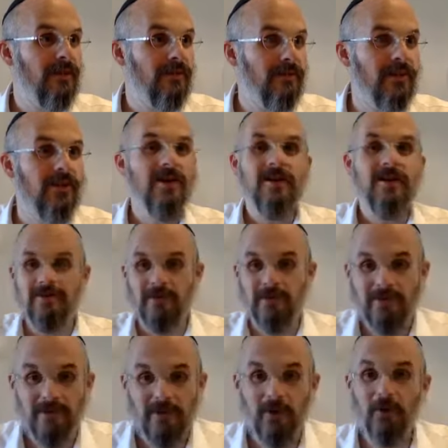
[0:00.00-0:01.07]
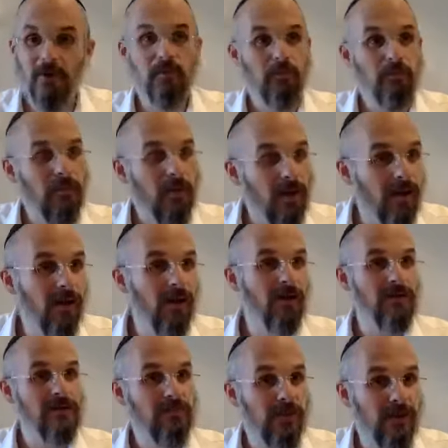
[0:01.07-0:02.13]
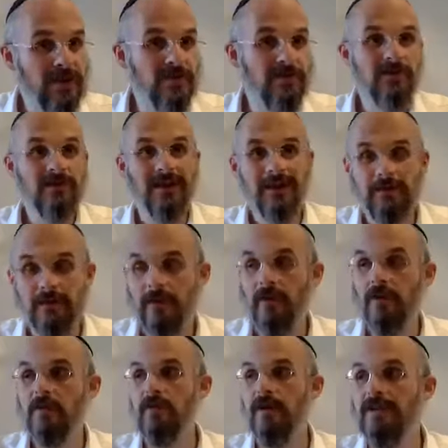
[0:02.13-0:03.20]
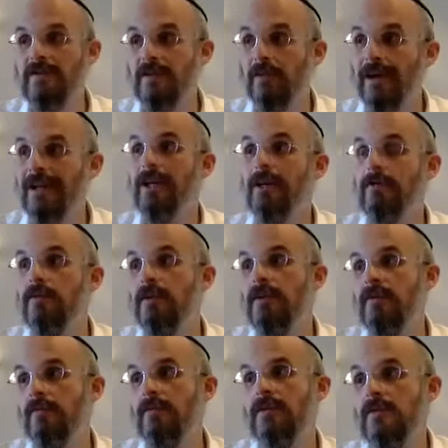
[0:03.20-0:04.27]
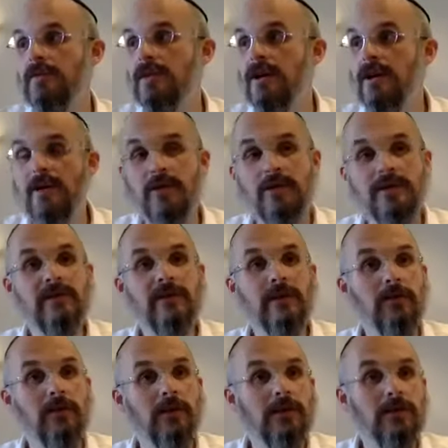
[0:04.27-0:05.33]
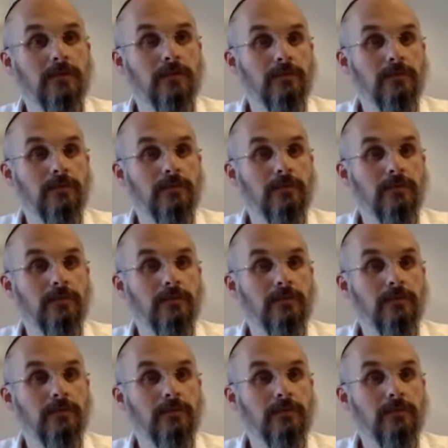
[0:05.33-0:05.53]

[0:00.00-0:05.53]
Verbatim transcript: Right? So there's a whole, all these parts of your life and all these parts of your body can be put into mitzvahs. There's even a book.